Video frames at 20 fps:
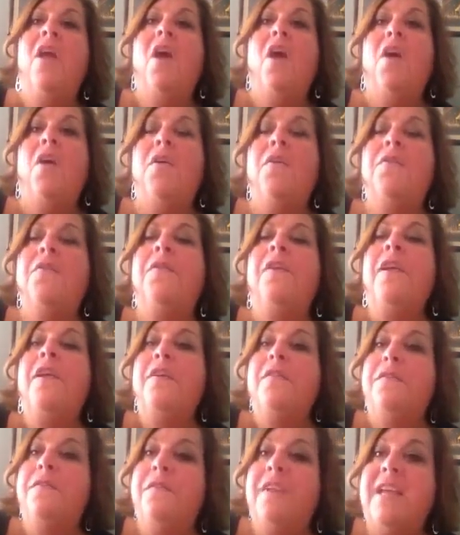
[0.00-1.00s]
of
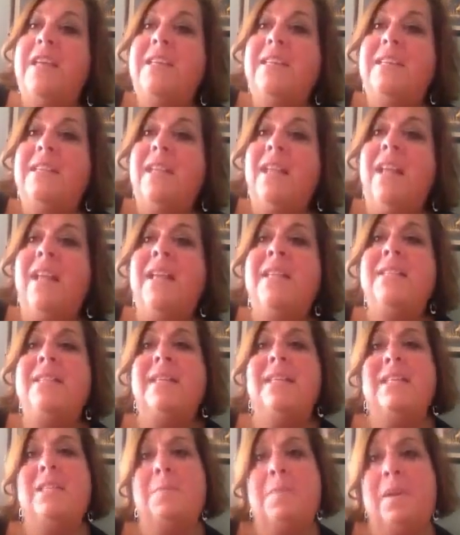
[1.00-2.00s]
fantasized
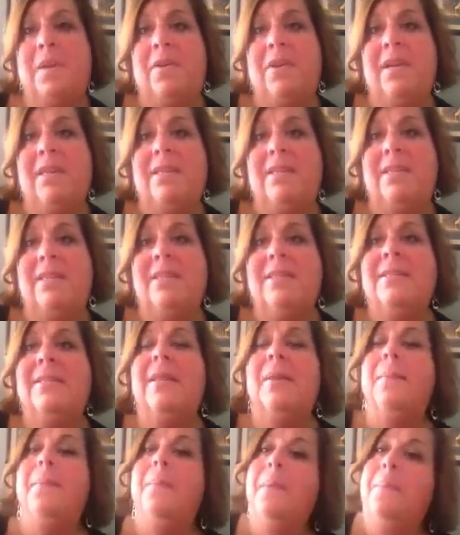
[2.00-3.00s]
experiences
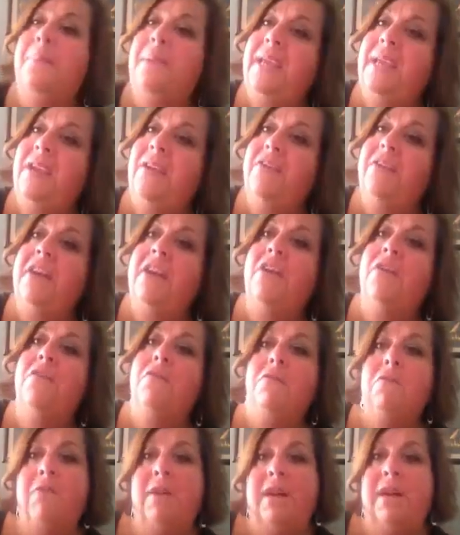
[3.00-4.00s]
appearing
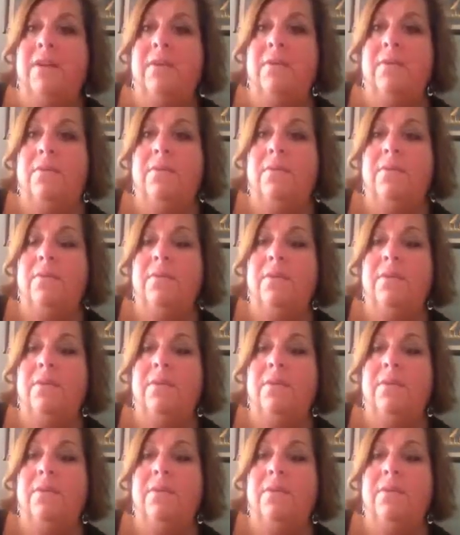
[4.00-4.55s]
real.